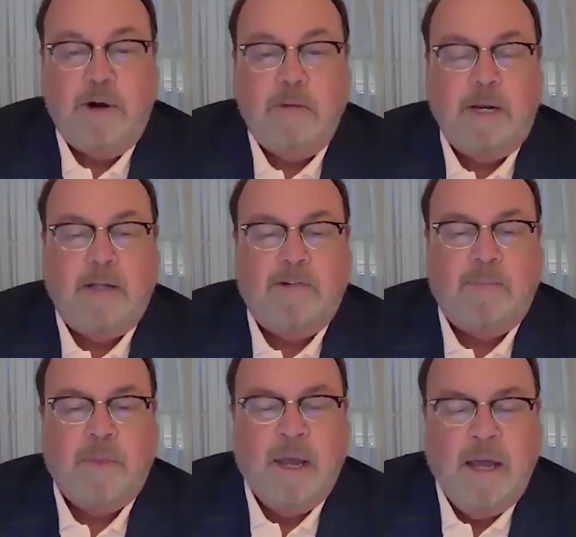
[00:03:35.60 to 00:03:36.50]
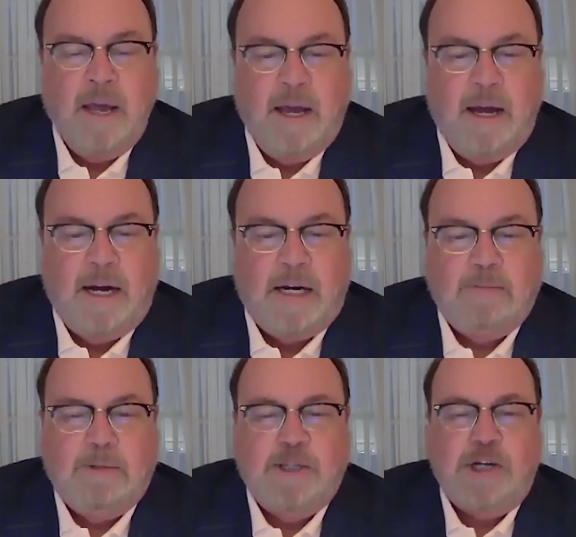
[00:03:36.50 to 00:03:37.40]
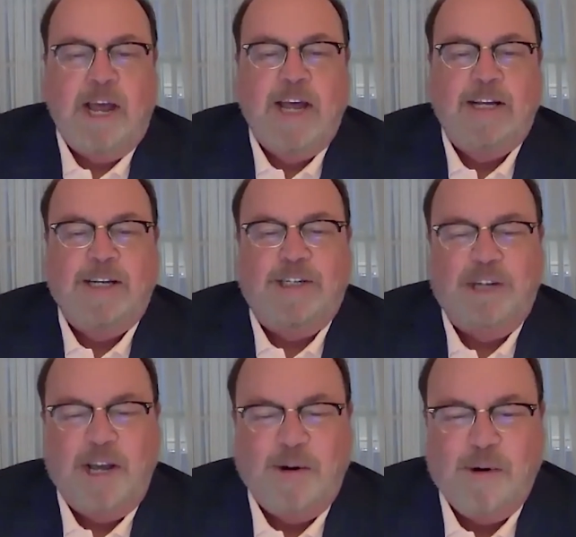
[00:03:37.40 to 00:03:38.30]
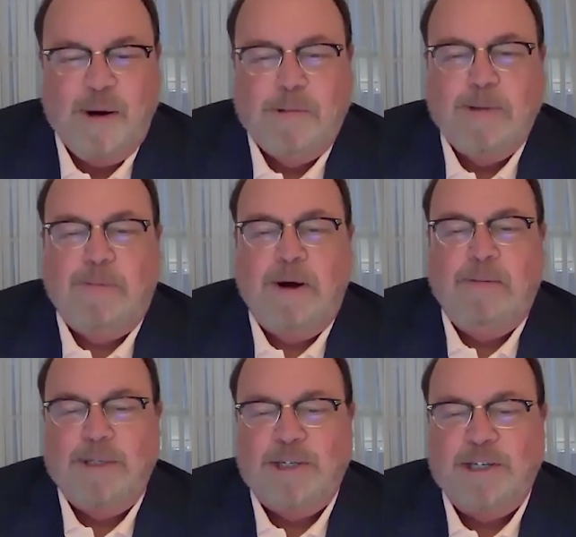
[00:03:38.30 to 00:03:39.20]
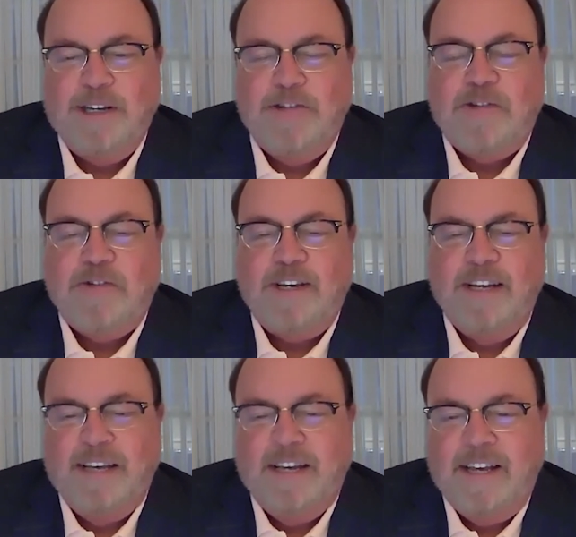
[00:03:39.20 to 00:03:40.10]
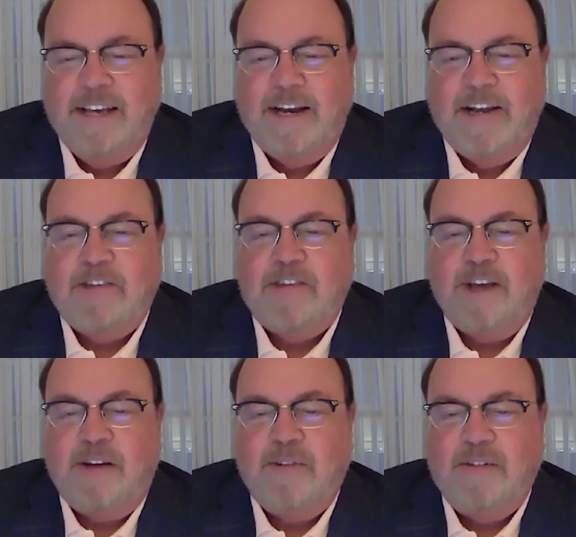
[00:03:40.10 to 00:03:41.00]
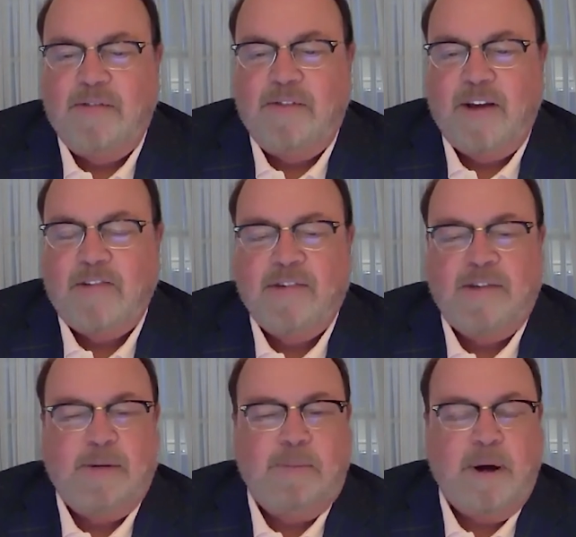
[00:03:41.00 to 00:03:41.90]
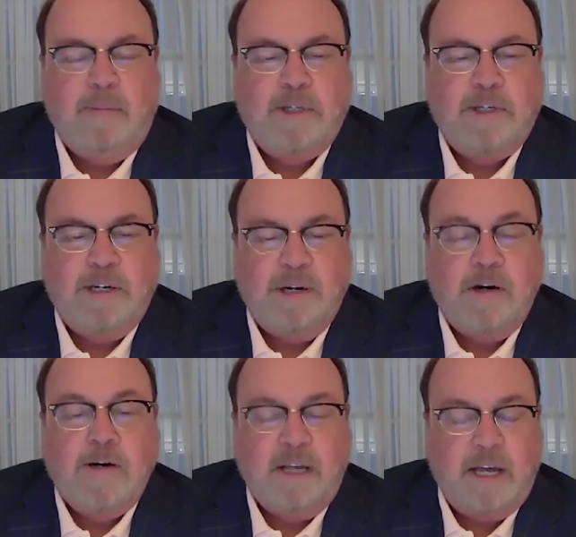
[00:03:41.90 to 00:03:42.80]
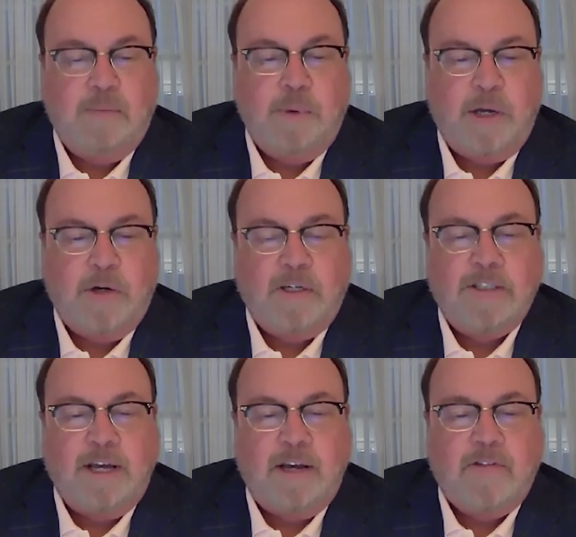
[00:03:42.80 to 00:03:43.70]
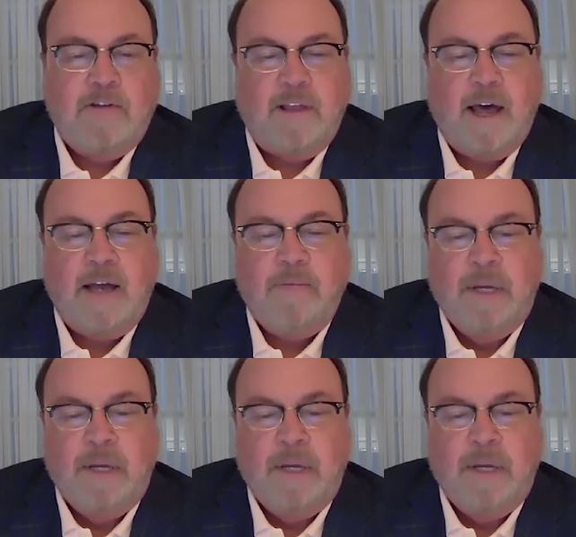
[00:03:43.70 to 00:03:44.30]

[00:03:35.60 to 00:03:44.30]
minutes. Jay grew up in the publishing industry and is a self-confessed publishing nerd, and we can all attest to that.